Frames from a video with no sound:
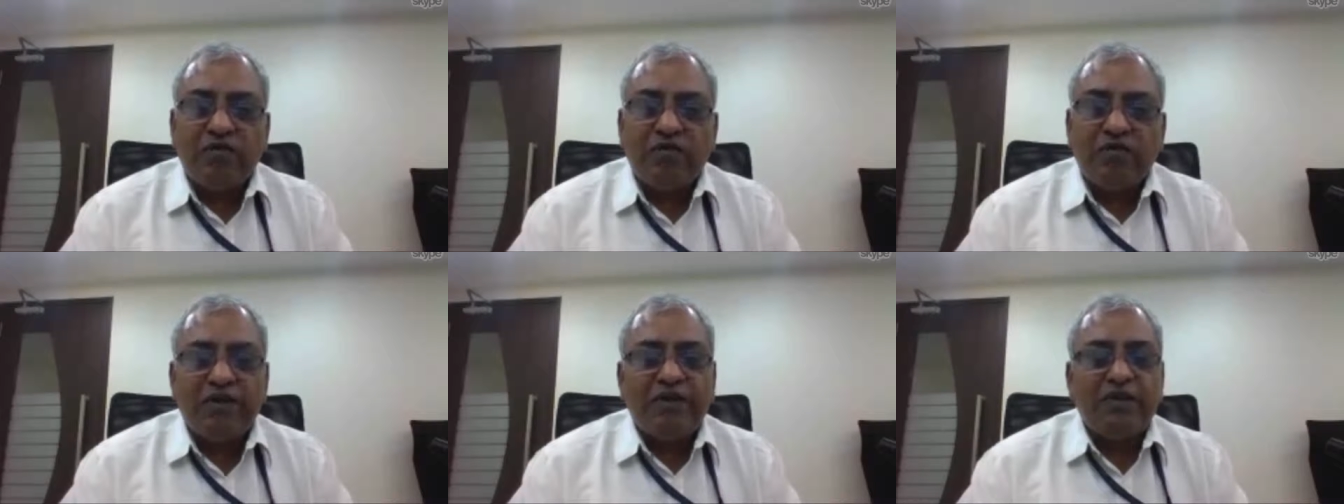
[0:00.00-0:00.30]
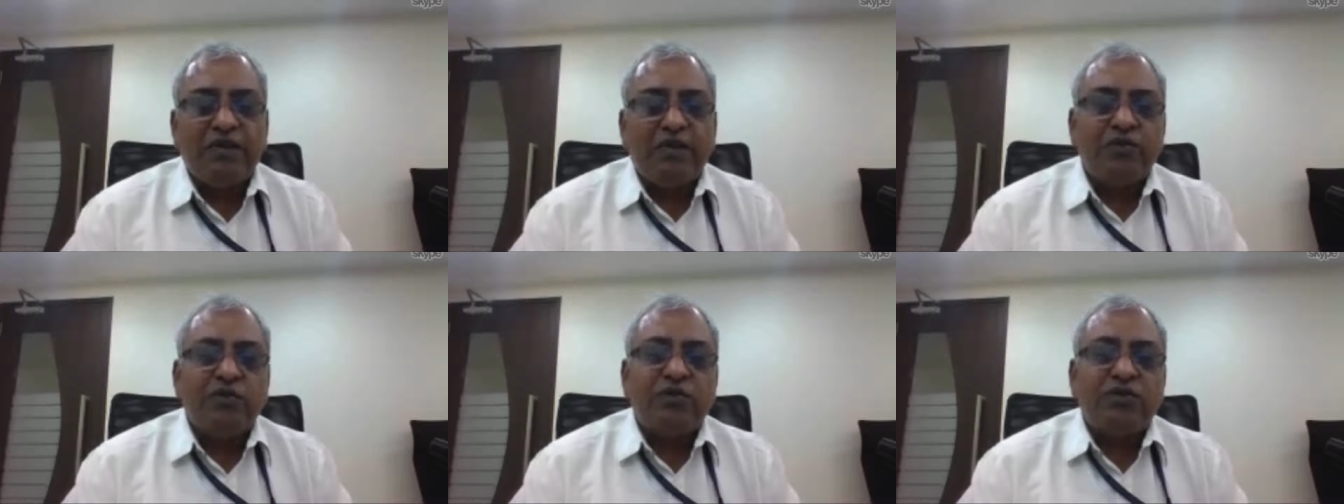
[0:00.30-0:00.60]
when
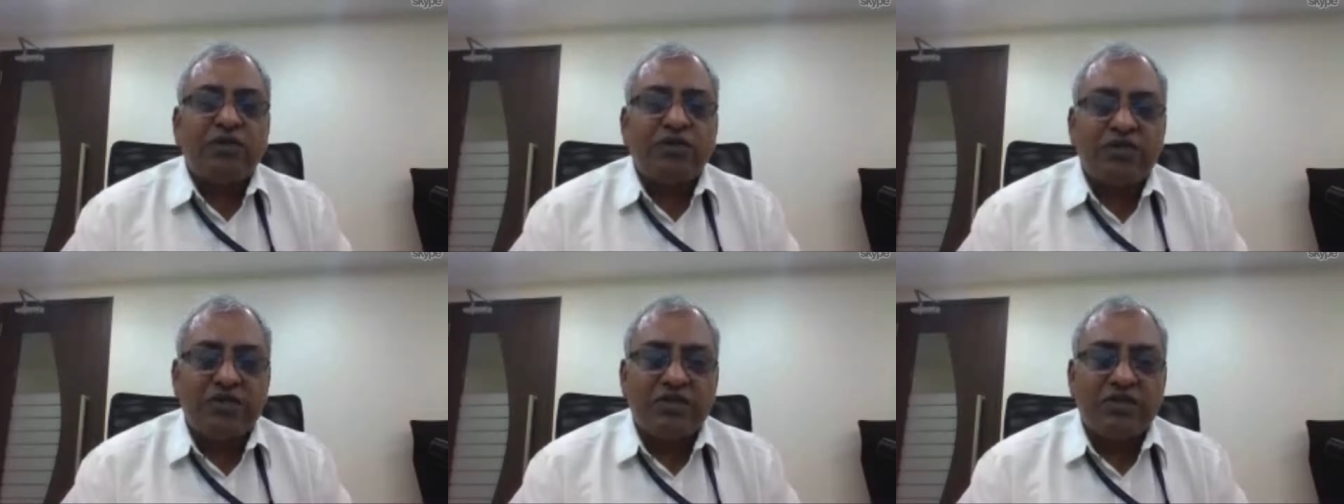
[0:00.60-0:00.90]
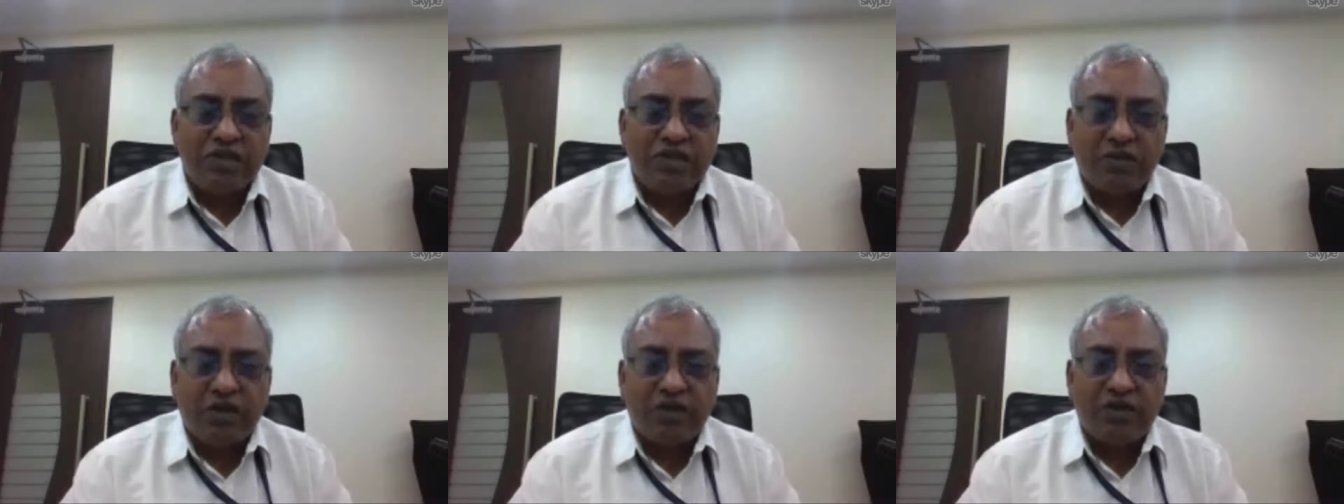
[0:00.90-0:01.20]
he used a
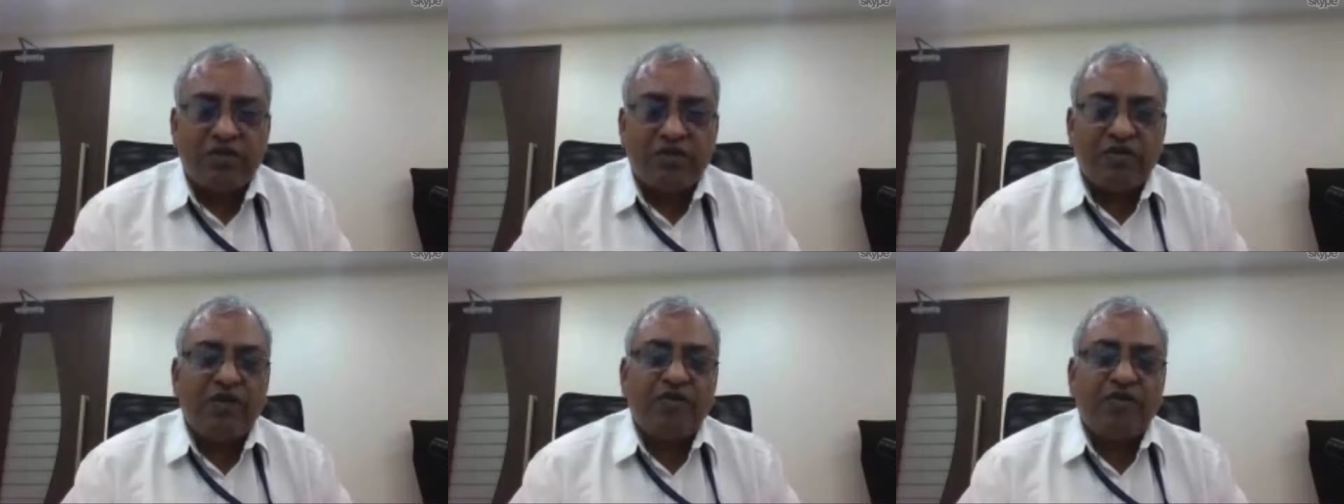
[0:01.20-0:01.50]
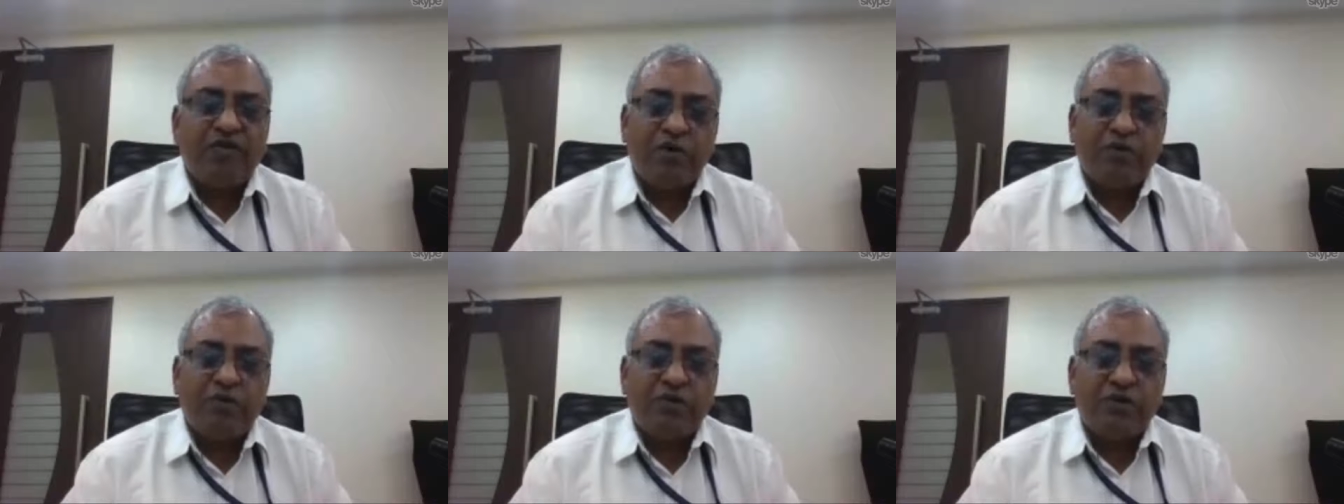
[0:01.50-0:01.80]
6 by
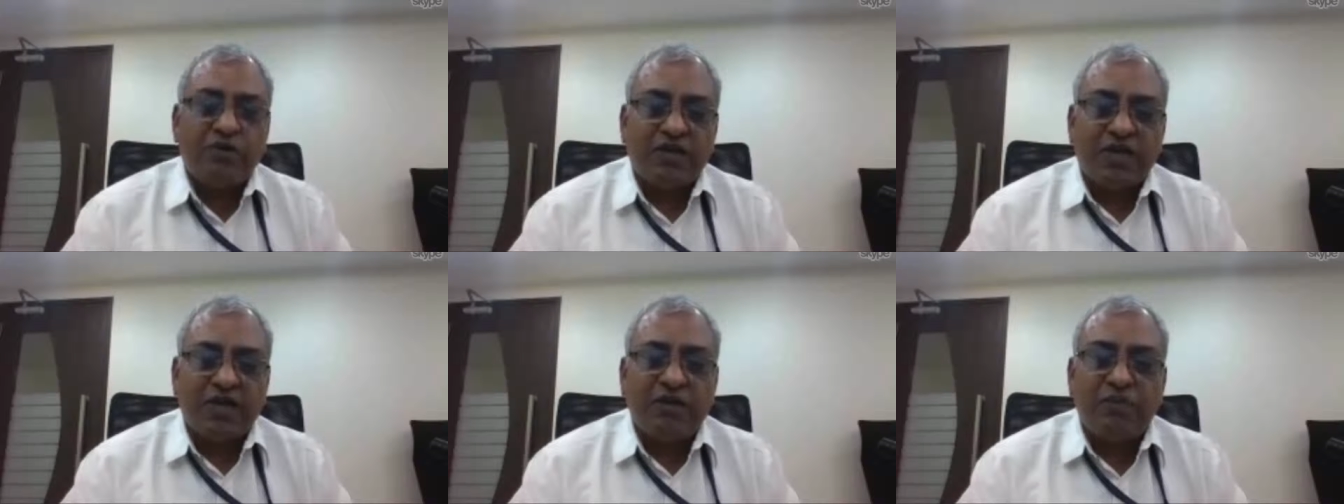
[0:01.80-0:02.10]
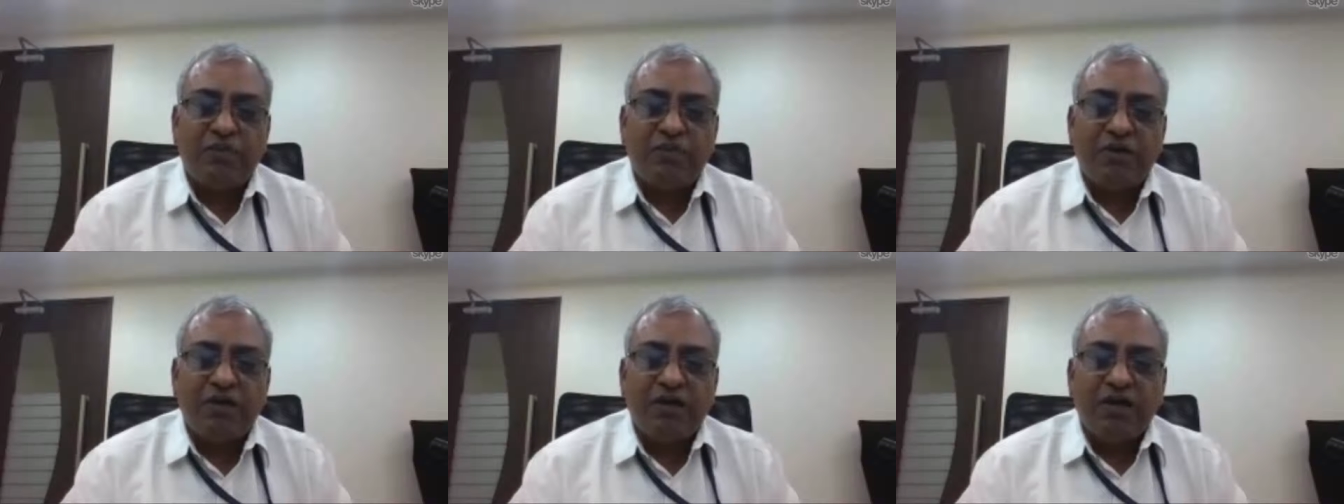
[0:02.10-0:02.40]
12
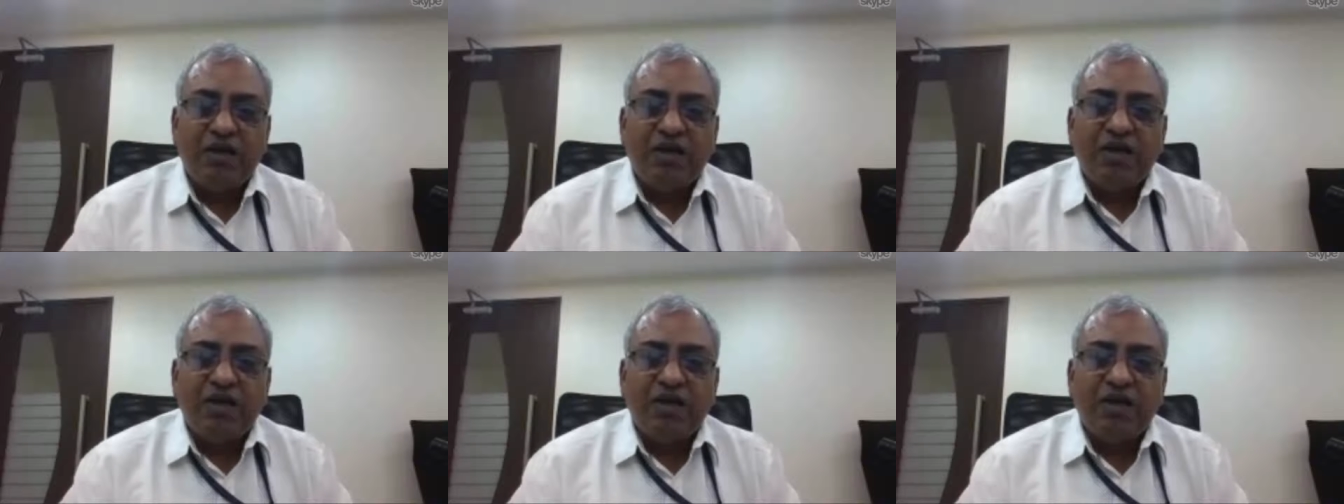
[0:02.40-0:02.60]
optotype,